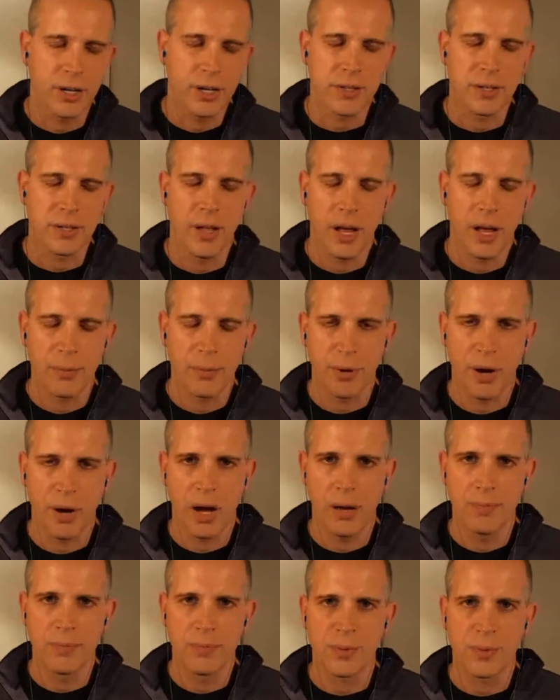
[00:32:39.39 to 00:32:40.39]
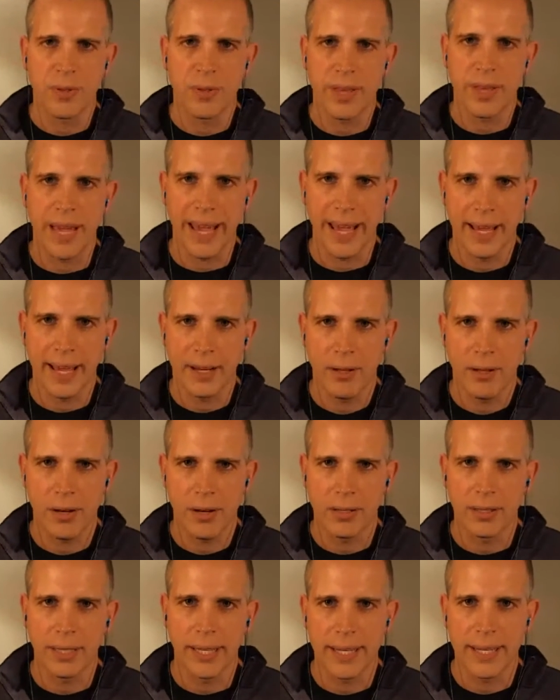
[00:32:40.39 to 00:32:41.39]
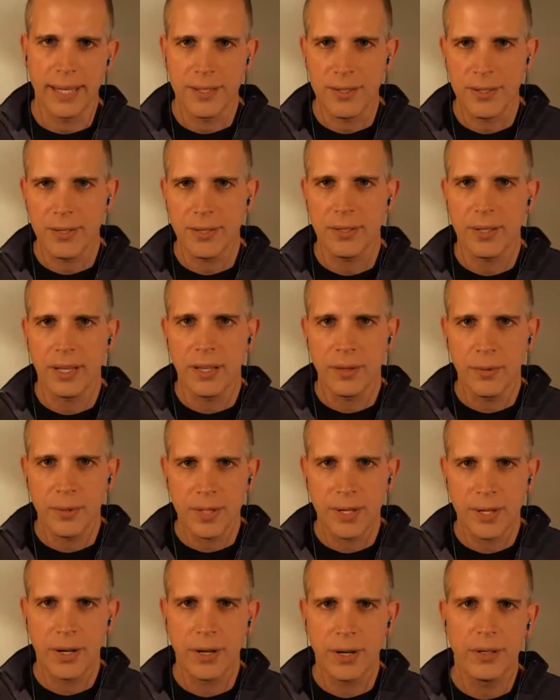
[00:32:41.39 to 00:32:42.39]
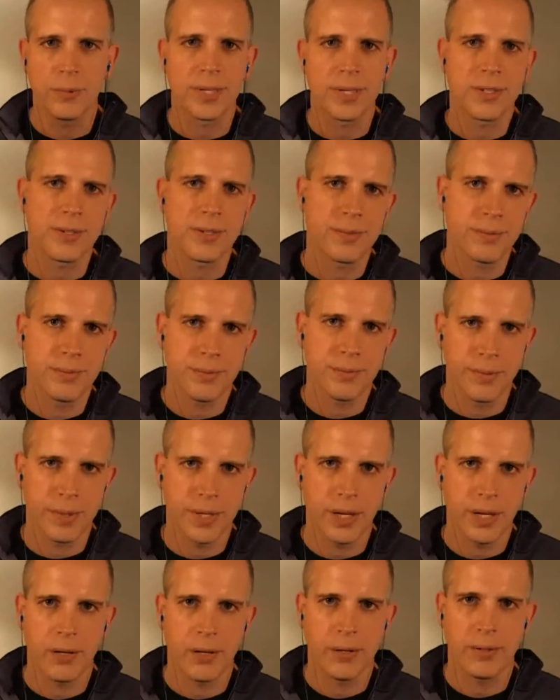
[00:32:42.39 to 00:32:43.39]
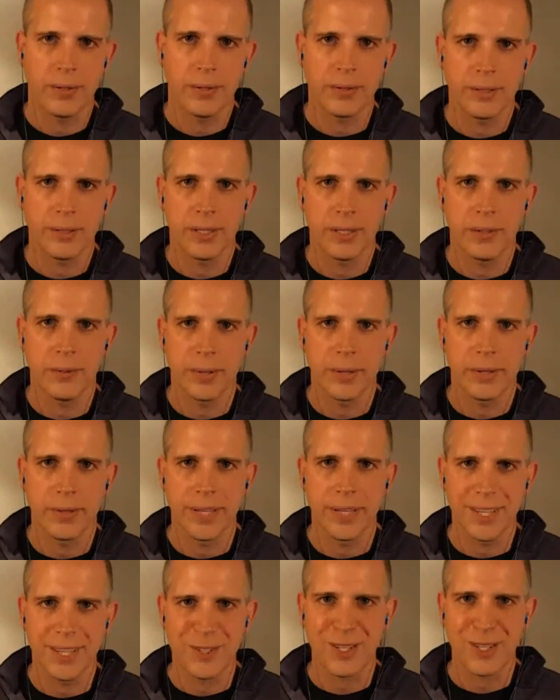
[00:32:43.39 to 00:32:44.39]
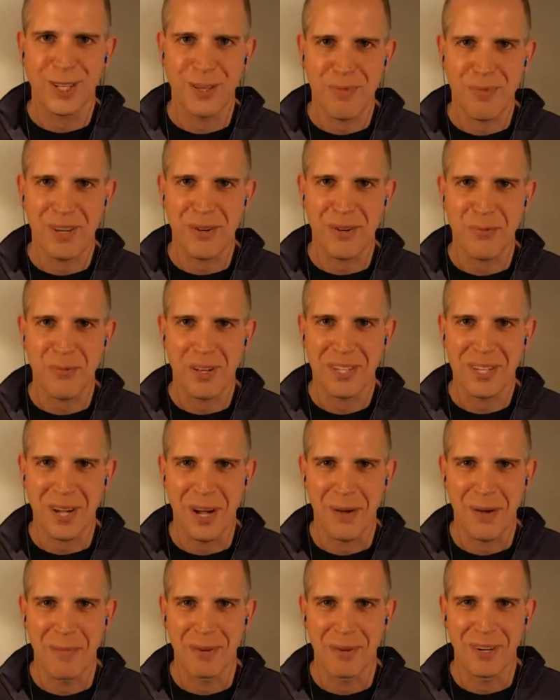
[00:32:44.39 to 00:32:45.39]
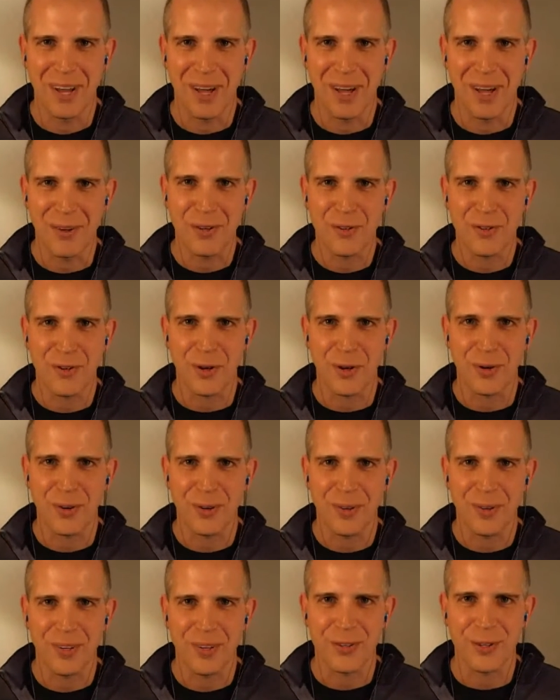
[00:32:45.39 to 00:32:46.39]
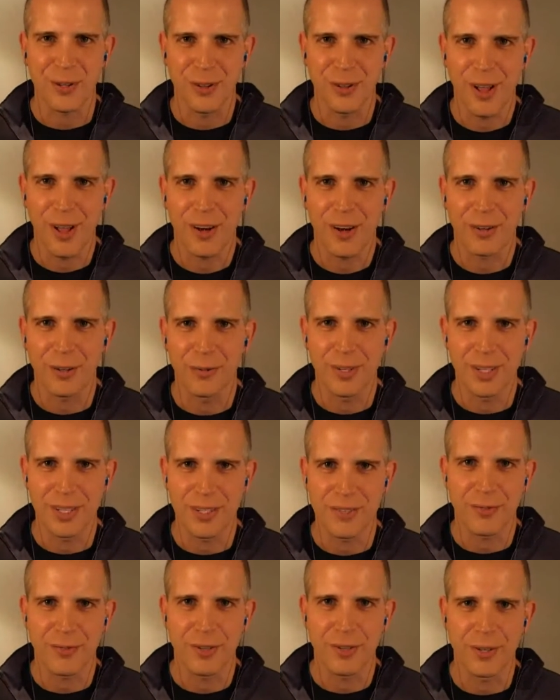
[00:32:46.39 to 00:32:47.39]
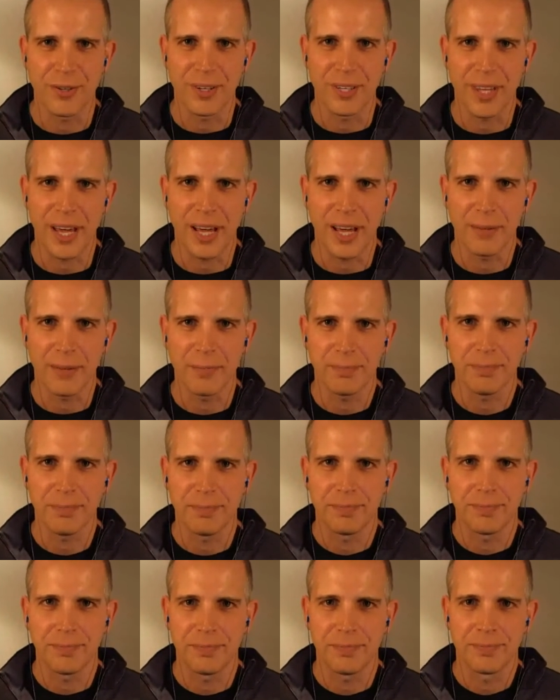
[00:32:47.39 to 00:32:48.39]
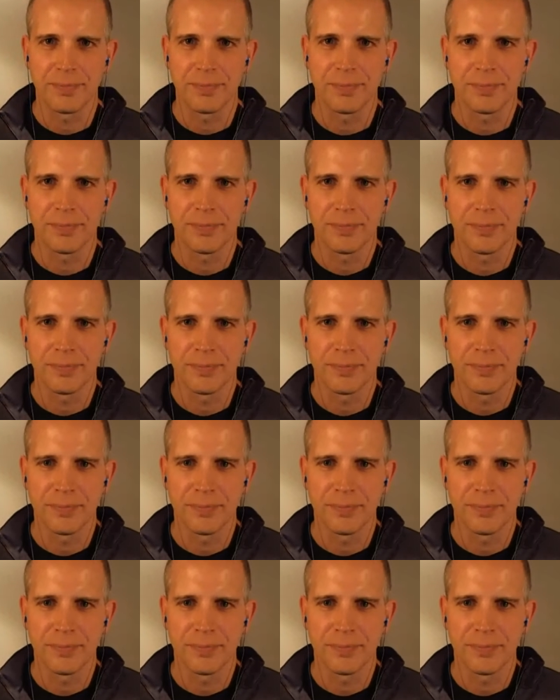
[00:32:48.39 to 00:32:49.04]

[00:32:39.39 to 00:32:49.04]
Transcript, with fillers: It solves a lot of problems with the analog laser in the return, which we all deal with laser clipping at one time or another. So there's a lot of good reasons for doing that. Yep.